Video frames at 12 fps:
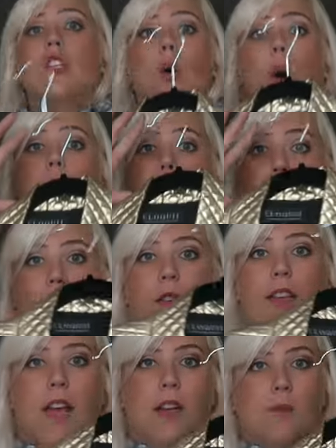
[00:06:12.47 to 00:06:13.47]
So of
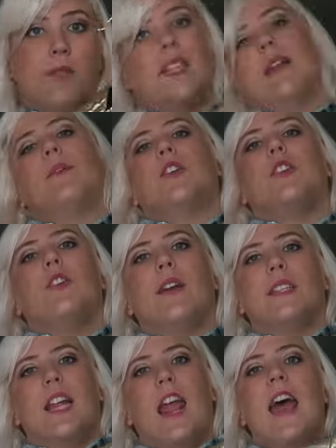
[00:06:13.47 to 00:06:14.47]
all the items that I'm gonna show you
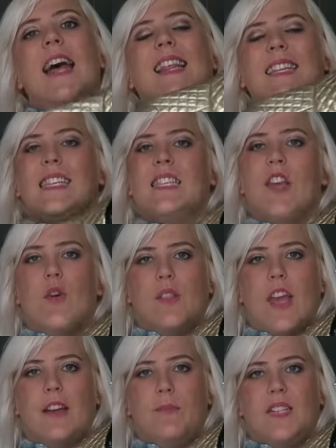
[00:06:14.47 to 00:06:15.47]
guys today, this is the
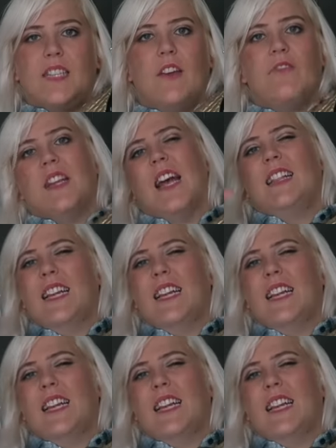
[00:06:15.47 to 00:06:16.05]
only item that's gifted.